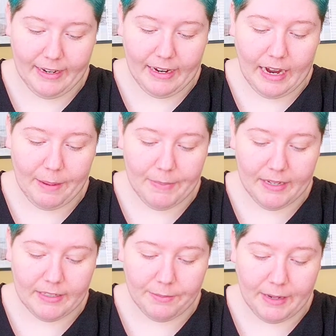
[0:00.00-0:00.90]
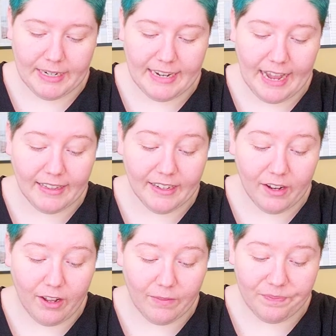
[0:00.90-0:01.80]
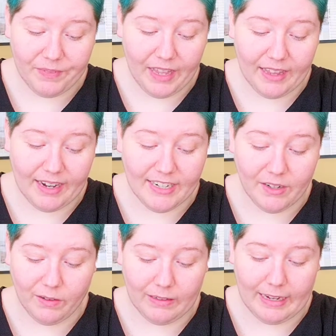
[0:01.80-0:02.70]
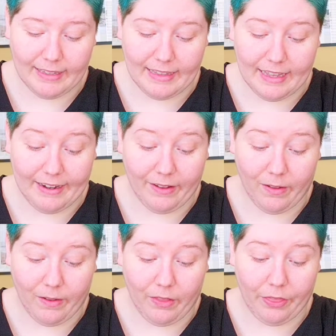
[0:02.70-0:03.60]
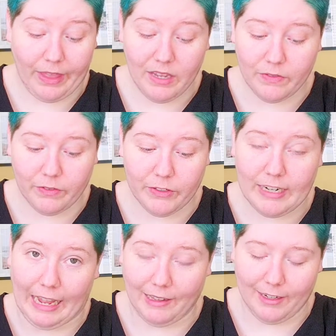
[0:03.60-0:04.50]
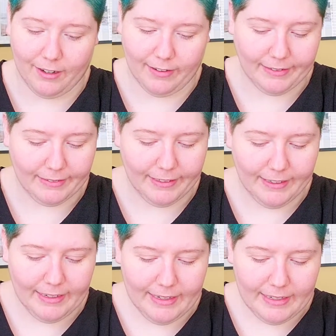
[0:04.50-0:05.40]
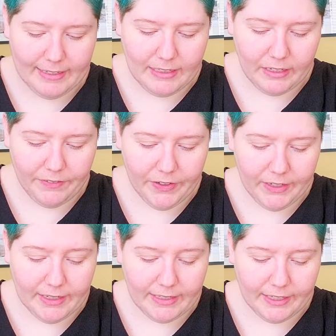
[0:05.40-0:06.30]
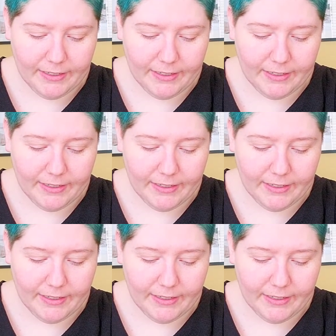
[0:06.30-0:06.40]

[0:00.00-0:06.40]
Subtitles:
I missed my Tylenol, and I don't like that at all. Thankful for Tylenol. Sylvia is here